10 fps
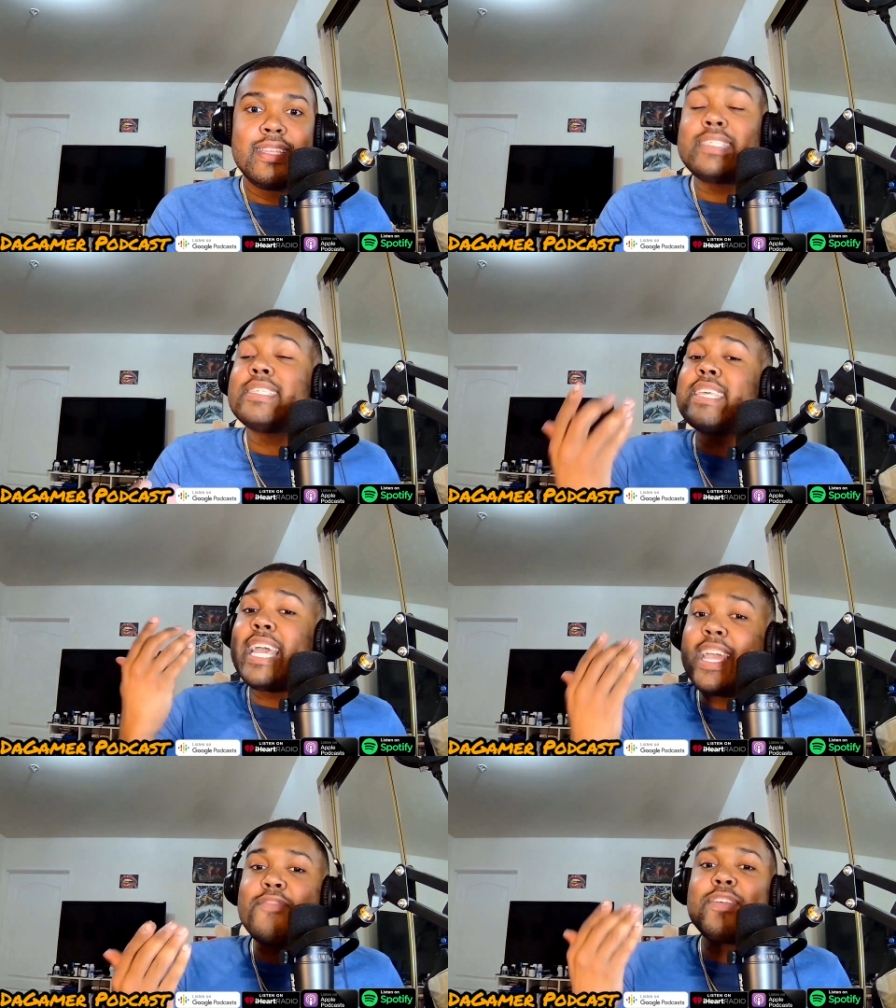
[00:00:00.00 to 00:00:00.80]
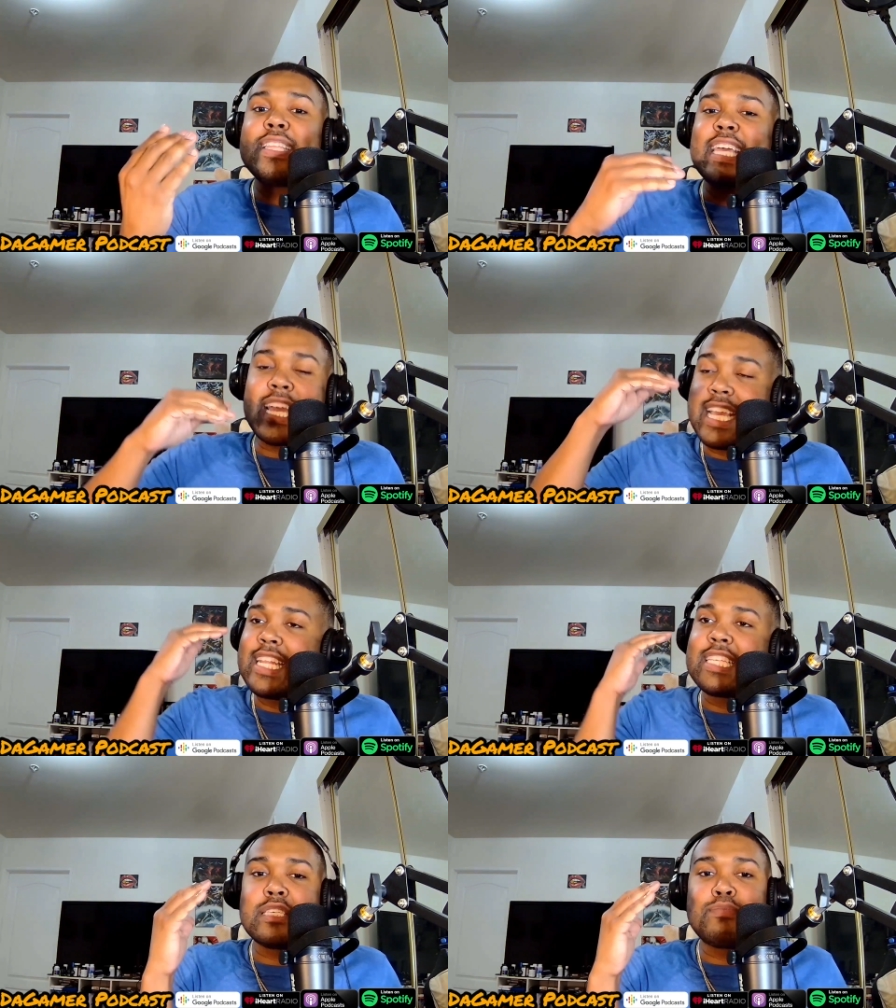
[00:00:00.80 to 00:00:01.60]
This is every like,
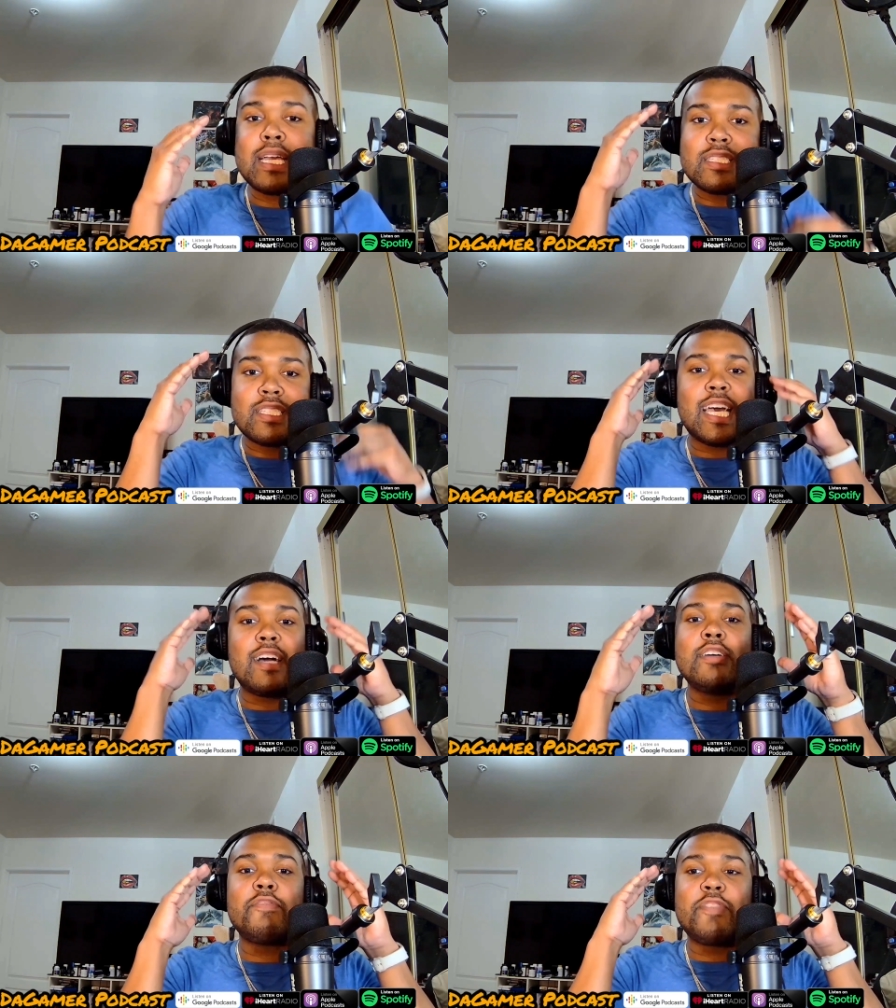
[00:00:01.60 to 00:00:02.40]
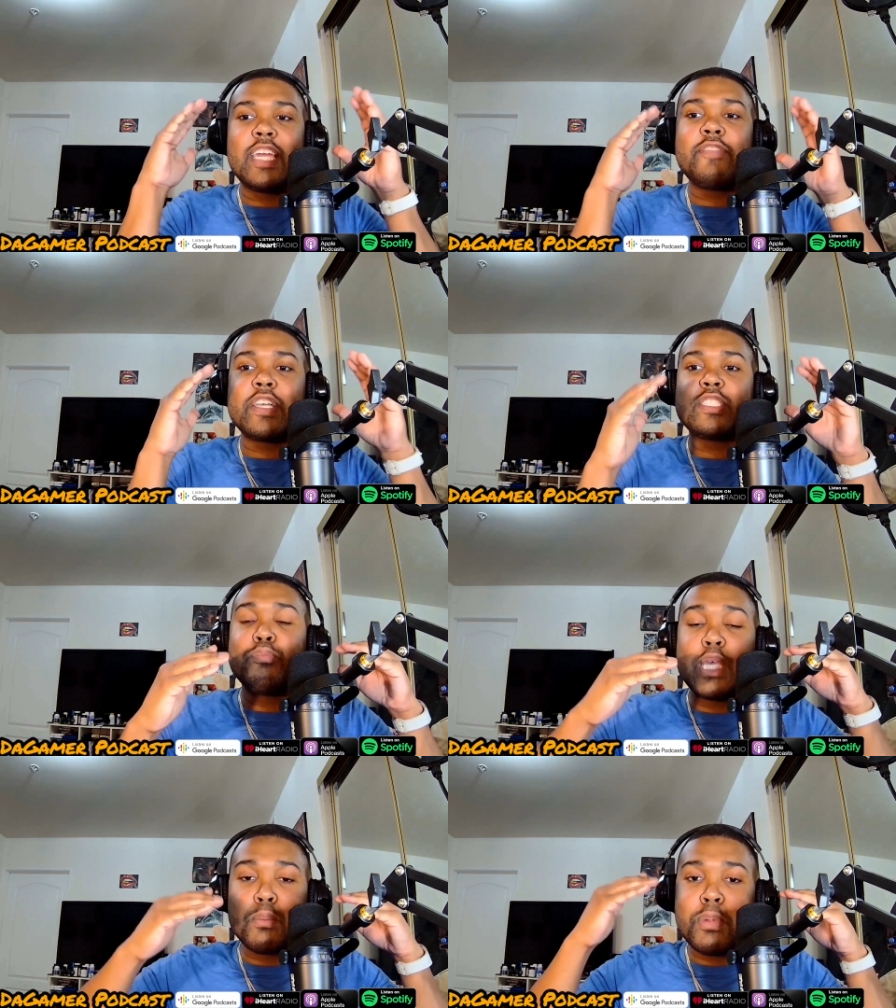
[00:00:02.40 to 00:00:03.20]
again. This is my childhood fan
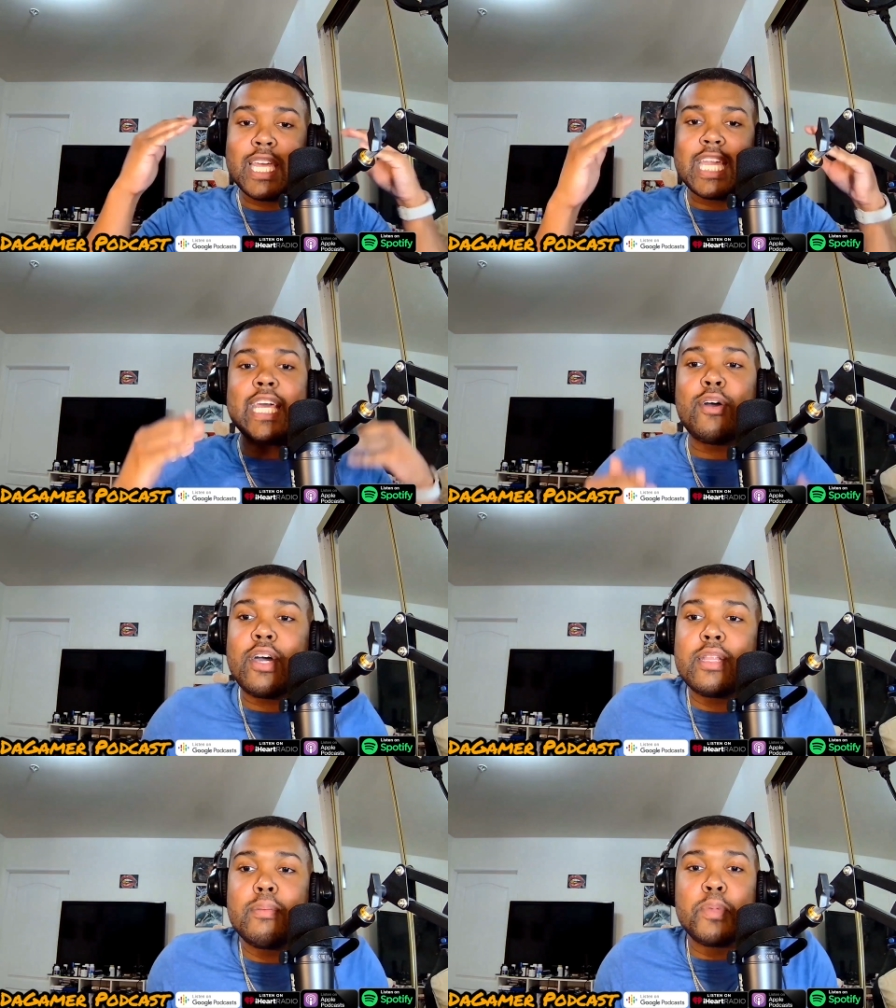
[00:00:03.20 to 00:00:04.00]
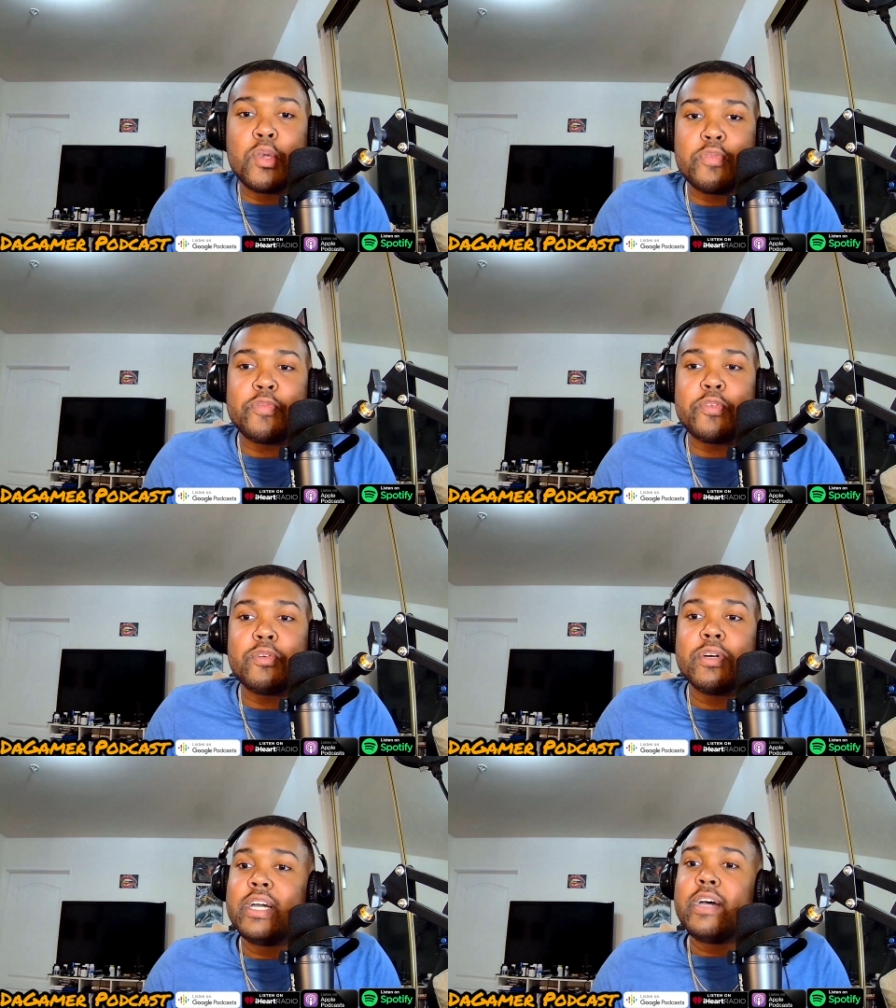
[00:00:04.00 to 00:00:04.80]
fiction being played out on a
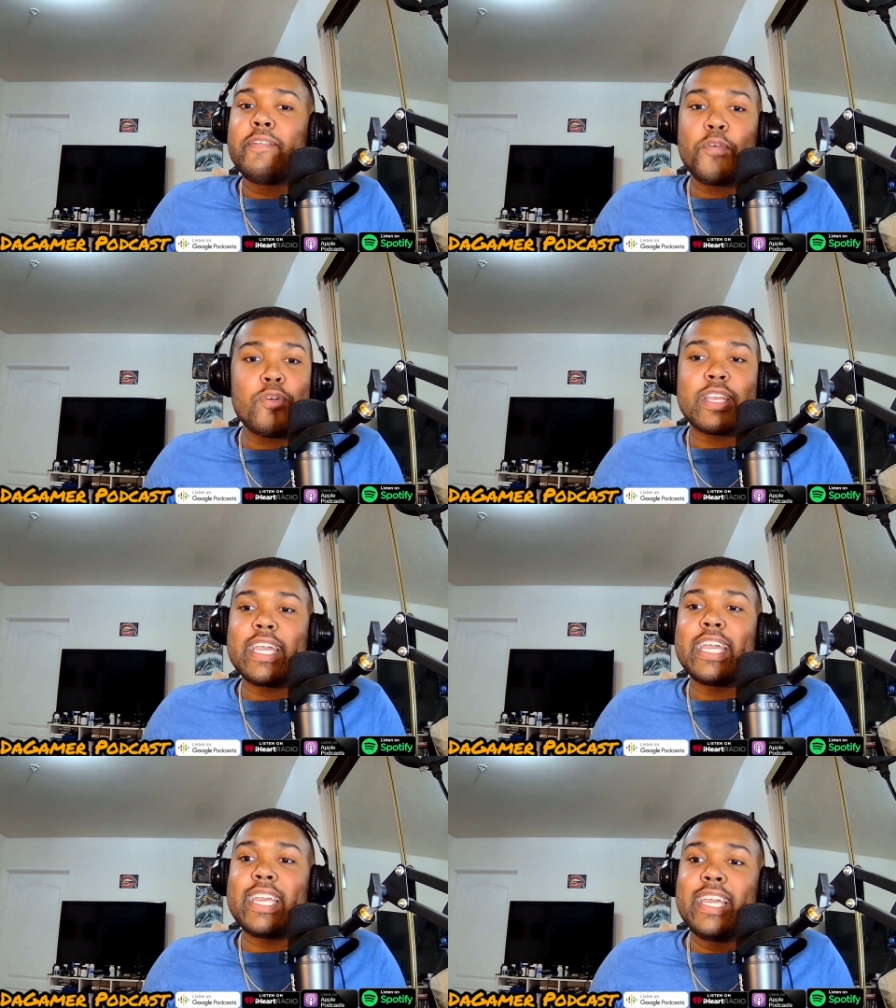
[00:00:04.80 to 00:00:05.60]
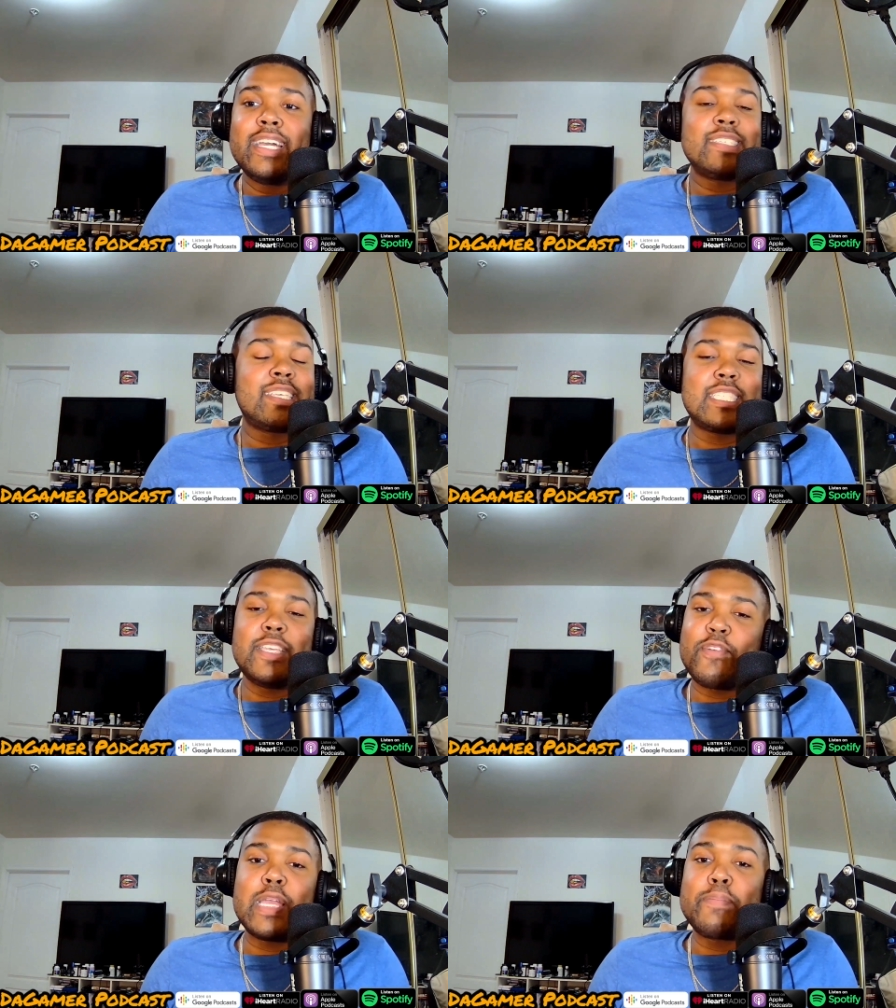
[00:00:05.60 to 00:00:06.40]
beautiful 4K
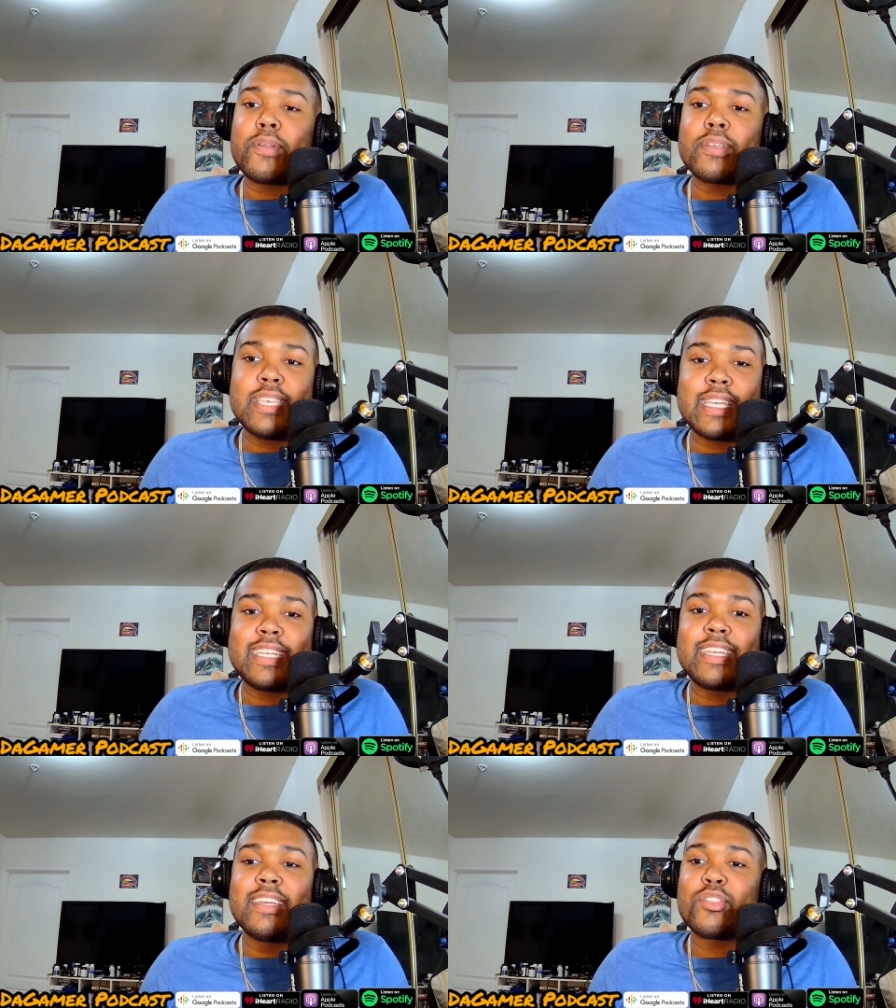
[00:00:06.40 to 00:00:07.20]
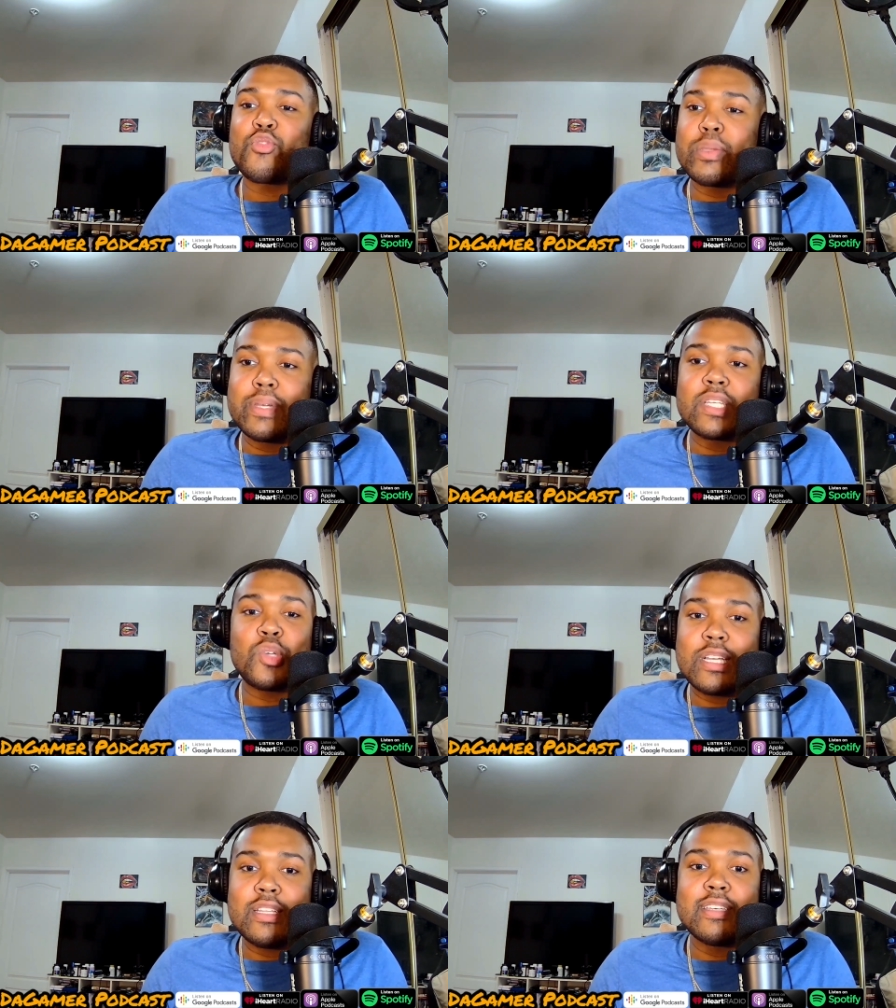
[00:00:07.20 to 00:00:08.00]
60 frame per second three minute
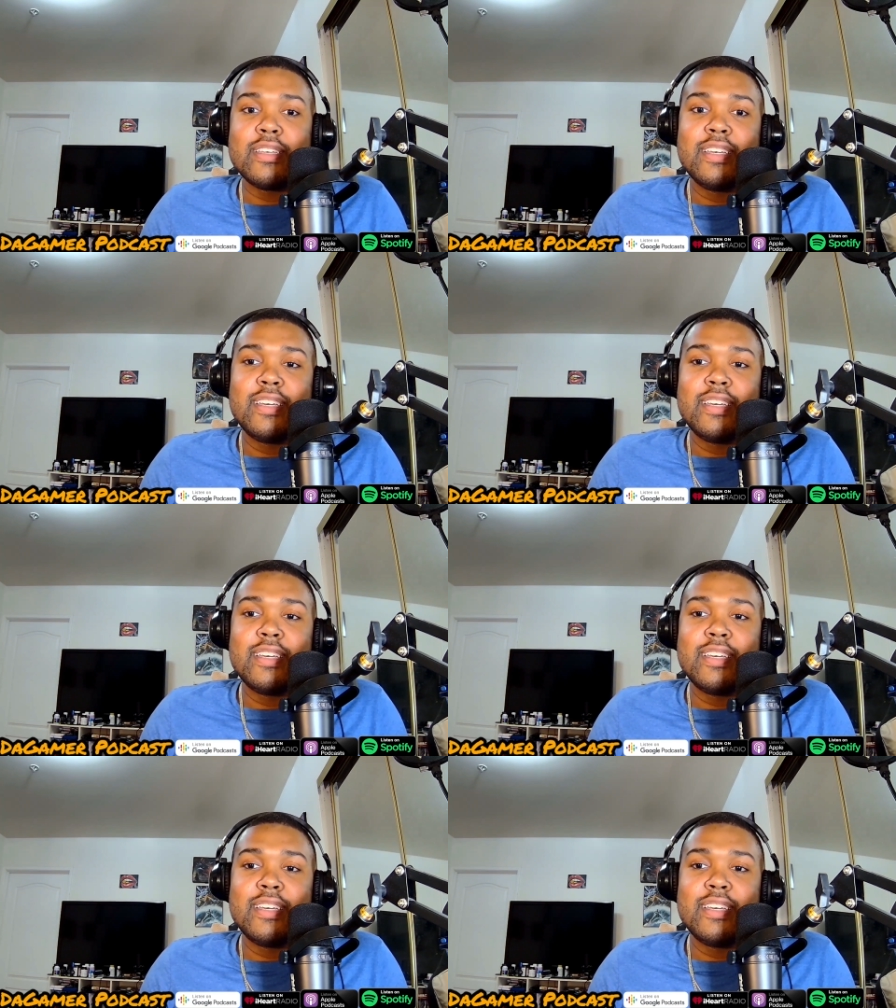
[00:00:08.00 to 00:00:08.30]
trailer